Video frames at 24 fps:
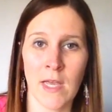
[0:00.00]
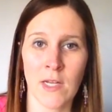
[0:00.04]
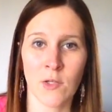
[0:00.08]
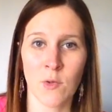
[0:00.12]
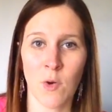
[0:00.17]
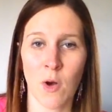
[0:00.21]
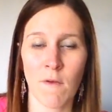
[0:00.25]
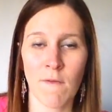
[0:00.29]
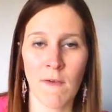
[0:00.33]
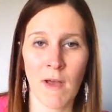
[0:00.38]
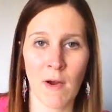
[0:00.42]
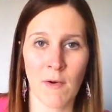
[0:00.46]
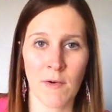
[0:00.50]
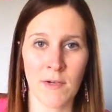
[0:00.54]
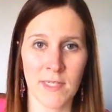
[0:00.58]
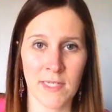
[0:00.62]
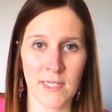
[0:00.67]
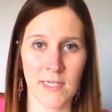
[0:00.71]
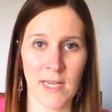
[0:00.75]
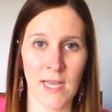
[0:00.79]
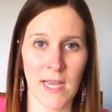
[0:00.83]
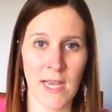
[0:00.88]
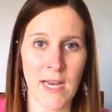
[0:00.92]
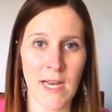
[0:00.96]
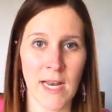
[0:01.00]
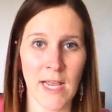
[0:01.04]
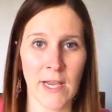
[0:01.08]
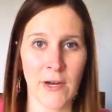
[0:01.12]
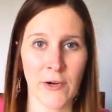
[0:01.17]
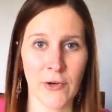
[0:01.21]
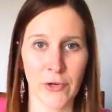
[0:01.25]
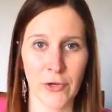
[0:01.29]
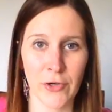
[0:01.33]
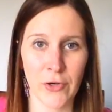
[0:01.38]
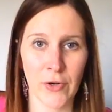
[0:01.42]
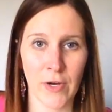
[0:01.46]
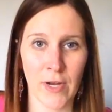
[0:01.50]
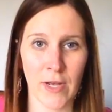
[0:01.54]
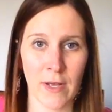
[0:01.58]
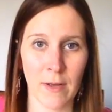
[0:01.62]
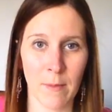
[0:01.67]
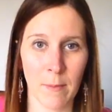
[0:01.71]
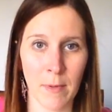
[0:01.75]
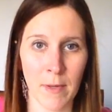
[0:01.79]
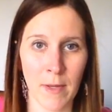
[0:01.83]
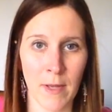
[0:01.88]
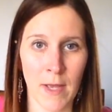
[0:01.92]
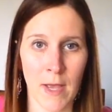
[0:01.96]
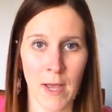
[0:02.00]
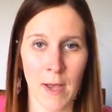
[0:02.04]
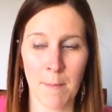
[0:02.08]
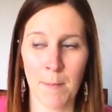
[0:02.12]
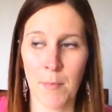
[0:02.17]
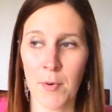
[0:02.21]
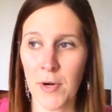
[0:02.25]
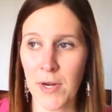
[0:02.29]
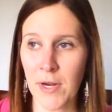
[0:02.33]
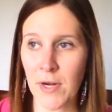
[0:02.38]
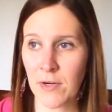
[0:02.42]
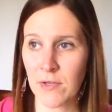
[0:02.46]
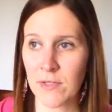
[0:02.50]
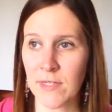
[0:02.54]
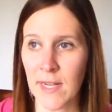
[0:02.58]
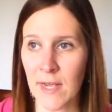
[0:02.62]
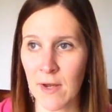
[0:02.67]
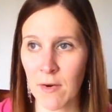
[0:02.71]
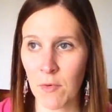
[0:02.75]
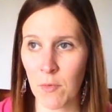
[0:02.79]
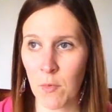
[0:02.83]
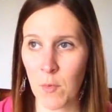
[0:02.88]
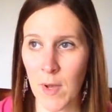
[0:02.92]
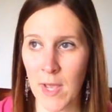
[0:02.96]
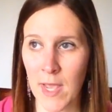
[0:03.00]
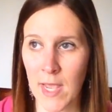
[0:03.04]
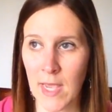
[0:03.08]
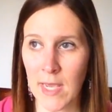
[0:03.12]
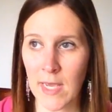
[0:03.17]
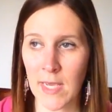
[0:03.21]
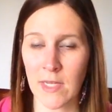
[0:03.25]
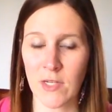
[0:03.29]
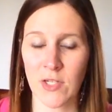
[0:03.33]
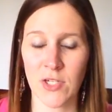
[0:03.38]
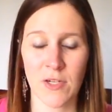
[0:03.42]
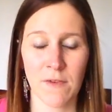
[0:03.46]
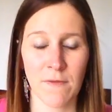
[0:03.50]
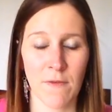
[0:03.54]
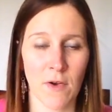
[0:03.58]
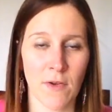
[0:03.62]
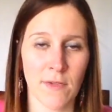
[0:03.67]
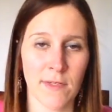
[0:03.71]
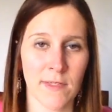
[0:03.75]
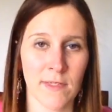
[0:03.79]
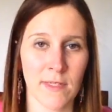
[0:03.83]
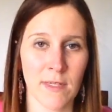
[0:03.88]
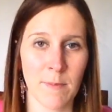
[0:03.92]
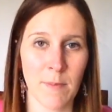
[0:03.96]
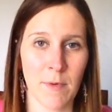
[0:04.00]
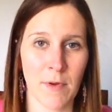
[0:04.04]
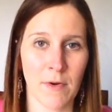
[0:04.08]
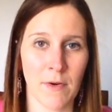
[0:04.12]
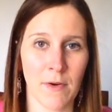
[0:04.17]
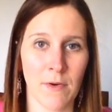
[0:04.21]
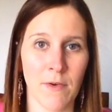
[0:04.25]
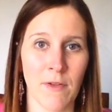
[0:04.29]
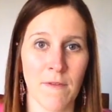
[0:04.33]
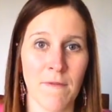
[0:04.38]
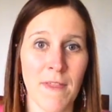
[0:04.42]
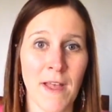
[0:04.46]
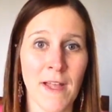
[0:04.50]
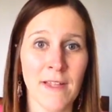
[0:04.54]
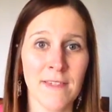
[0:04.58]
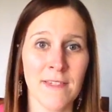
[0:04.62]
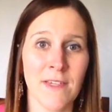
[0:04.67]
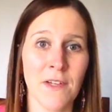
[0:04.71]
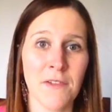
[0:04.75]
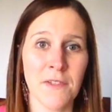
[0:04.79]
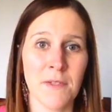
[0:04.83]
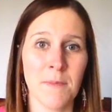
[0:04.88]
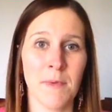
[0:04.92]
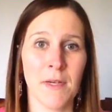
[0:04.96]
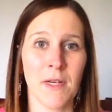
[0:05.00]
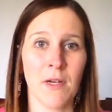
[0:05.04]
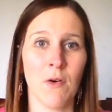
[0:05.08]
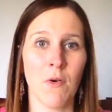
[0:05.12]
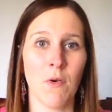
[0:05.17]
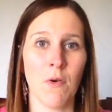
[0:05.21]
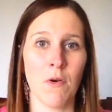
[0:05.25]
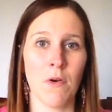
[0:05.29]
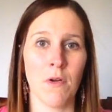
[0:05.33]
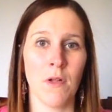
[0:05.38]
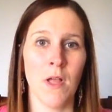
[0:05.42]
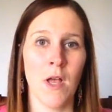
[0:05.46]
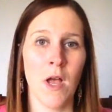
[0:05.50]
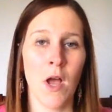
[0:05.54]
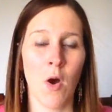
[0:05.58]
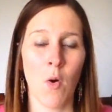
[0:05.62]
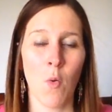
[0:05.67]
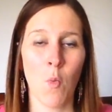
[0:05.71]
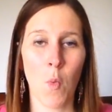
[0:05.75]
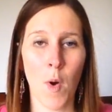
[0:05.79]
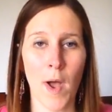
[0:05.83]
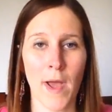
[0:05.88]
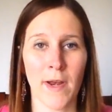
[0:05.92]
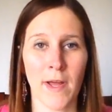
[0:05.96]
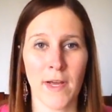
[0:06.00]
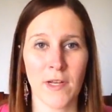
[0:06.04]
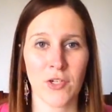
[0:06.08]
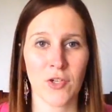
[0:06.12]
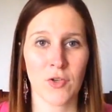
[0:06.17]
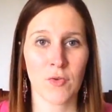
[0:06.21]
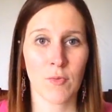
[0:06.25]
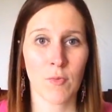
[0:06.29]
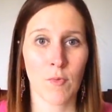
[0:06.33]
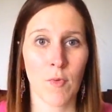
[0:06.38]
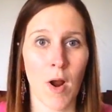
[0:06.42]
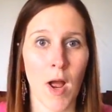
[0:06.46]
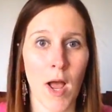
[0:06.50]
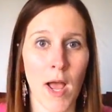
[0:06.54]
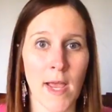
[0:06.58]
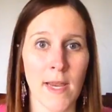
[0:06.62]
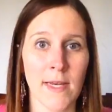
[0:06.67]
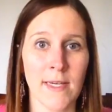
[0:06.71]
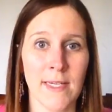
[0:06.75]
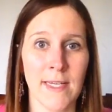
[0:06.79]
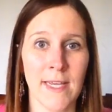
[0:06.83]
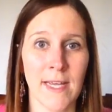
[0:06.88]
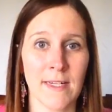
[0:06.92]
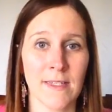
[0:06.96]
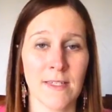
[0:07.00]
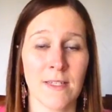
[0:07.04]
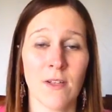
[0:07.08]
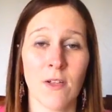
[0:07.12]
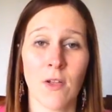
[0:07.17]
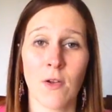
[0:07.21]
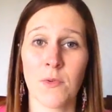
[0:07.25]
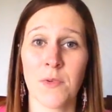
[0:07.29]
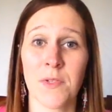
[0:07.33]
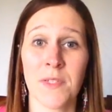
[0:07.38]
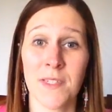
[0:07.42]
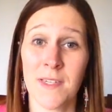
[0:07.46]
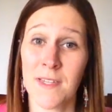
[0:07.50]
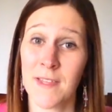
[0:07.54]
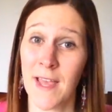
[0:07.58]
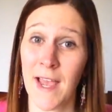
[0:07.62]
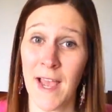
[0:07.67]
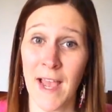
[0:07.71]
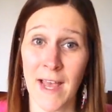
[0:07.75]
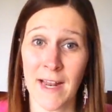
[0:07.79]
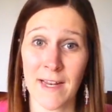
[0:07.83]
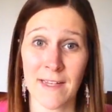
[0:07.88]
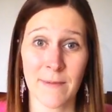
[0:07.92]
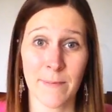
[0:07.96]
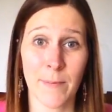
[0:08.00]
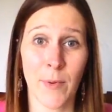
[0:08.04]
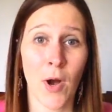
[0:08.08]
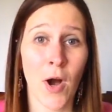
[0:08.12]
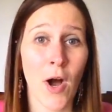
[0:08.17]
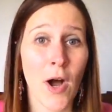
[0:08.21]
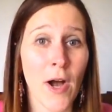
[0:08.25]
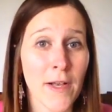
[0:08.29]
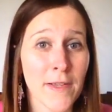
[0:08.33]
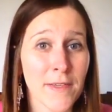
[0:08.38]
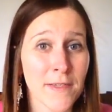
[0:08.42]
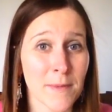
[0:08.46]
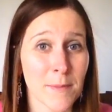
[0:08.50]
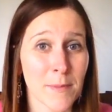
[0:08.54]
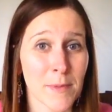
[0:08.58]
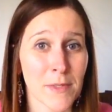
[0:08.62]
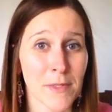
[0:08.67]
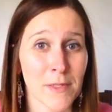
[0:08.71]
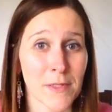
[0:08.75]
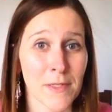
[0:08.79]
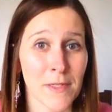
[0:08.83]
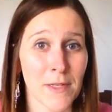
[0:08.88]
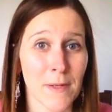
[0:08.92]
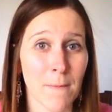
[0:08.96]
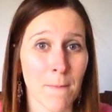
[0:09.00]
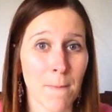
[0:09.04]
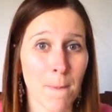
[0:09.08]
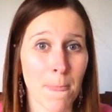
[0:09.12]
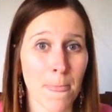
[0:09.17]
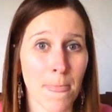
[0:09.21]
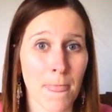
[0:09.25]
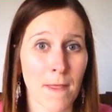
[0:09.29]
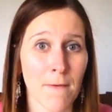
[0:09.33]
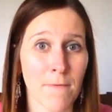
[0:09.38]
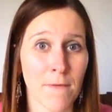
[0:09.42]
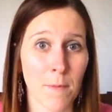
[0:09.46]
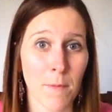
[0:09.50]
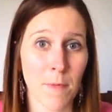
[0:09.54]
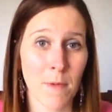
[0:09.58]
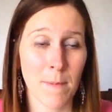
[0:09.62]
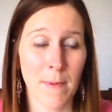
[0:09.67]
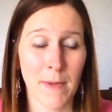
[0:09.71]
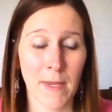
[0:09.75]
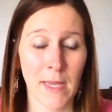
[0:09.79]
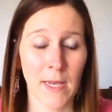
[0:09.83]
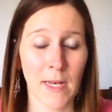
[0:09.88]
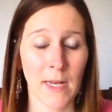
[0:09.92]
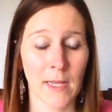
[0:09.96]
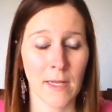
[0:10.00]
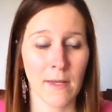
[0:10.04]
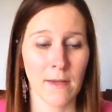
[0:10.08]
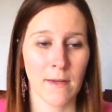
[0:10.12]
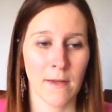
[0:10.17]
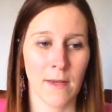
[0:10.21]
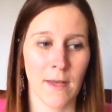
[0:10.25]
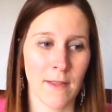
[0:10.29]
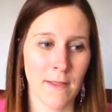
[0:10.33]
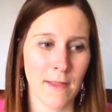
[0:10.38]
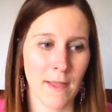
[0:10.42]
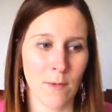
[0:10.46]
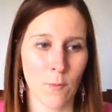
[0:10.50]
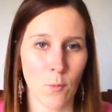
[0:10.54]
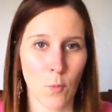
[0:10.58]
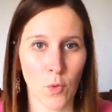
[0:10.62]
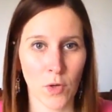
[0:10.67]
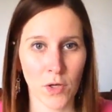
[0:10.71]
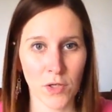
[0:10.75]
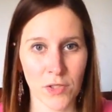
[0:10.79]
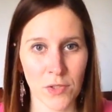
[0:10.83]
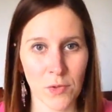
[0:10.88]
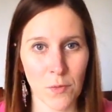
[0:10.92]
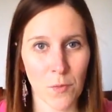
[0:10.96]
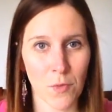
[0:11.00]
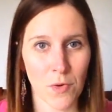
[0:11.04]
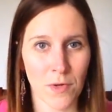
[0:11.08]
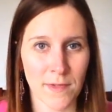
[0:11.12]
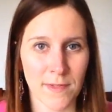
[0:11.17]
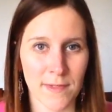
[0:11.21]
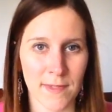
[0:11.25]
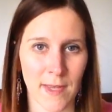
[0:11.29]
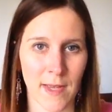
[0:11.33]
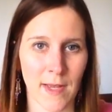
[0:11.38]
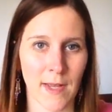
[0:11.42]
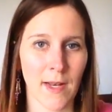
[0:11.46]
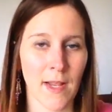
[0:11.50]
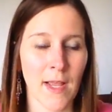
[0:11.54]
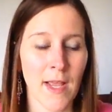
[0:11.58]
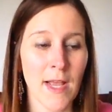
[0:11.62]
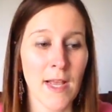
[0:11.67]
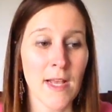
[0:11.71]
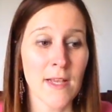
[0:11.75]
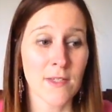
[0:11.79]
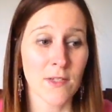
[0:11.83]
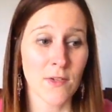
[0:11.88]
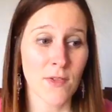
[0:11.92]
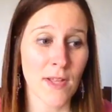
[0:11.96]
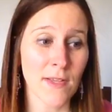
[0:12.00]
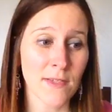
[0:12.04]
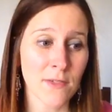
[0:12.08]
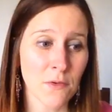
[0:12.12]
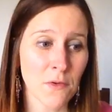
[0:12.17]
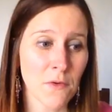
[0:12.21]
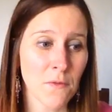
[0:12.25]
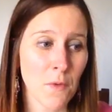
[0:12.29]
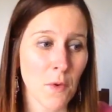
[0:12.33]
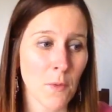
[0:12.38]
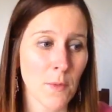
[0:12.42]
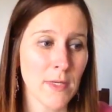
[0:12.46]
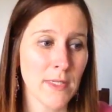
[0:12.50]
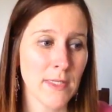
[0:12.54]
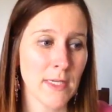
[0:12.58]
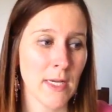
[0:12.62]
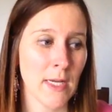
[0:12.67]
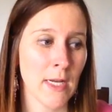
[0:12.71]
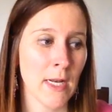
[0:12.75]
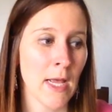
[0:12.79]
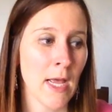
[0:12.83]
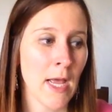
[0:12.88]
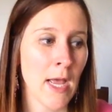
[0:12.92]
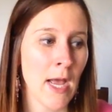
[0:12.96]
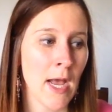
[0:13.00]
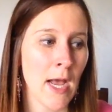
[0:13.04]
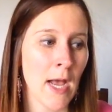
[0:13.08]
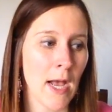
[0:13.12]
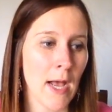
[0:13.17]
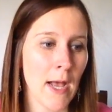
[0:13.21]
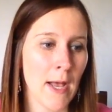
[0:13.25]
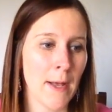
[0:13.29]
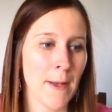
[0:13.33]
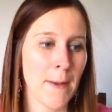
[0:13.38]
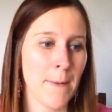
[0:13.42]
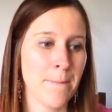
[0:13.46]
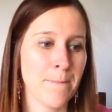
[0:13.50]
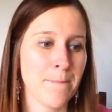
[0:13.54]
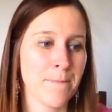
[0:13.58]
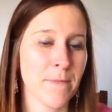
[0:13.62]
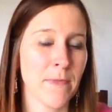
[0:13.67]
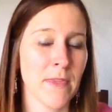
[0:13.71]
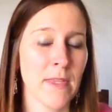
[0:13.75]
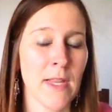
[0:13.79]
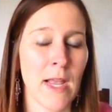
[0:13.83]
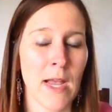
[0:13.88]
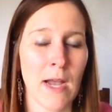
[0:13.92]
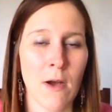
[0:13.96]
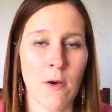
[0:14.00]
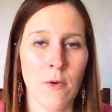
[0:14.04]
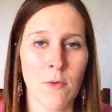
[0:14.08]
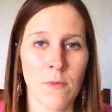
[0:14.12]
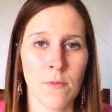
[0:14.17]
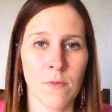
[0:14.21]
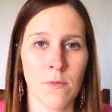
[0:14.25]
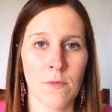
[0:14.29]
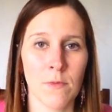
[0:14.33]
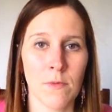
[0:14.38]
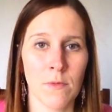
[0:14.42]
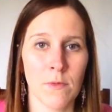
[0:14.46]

12 hours at night in her crib, putting her down awake and she falls asleep on her own, if that's the ultimate goal, why not try to get as close to that as possible from the beginning and then work towards that? So that's sort of what we did. Now,